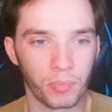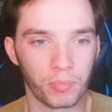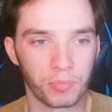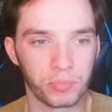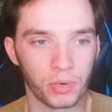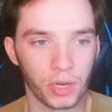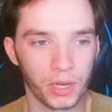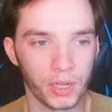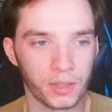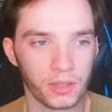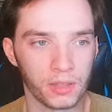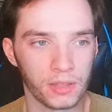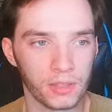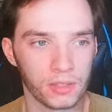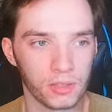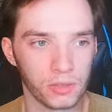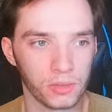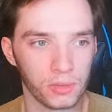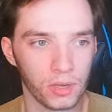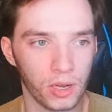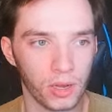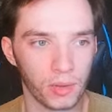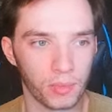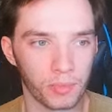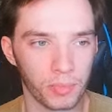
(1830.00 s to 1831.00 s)
Break these two
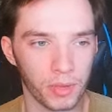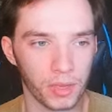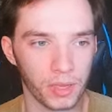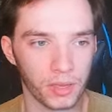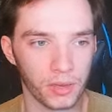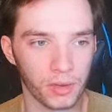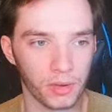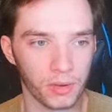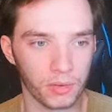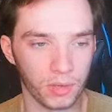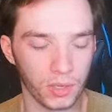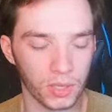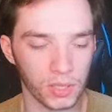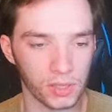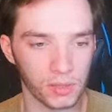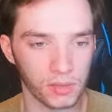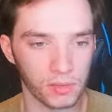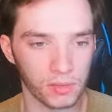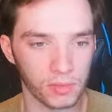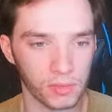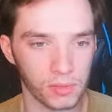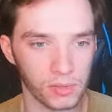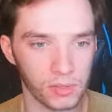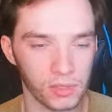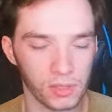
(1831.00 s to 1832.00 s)
up.
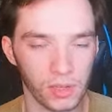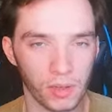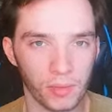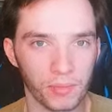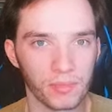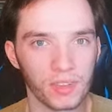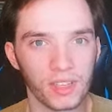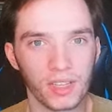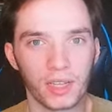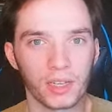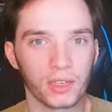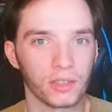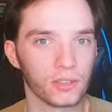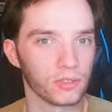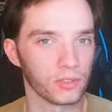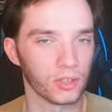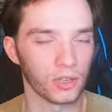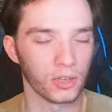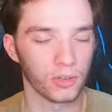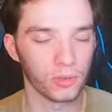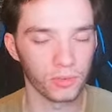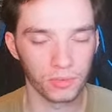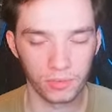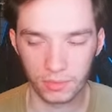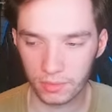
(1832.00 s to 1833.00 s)
Uh, something. I don't
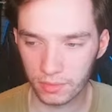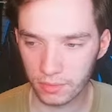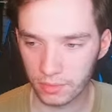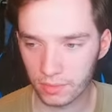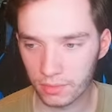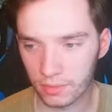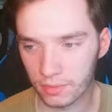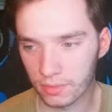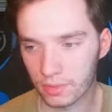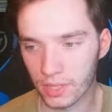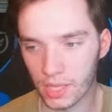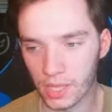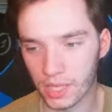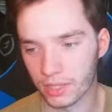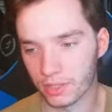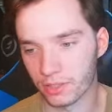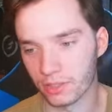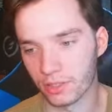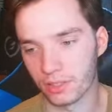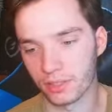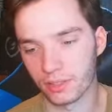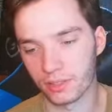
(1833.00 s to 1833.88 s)
know. It just,